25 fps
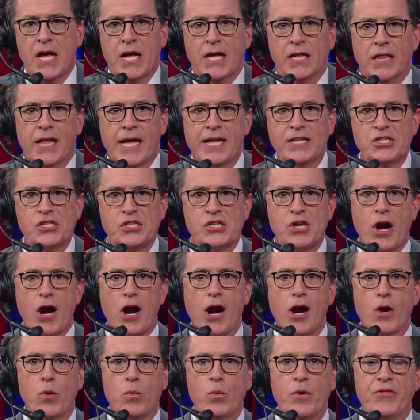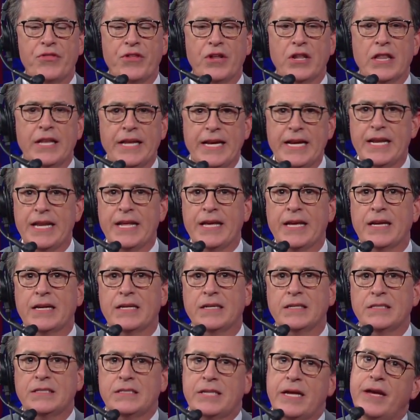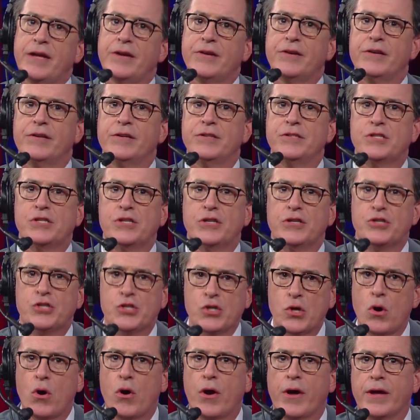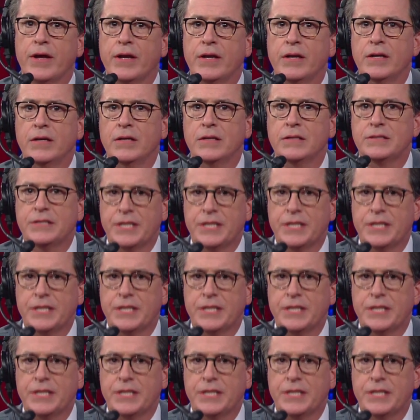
Let's start with the leading contenders to join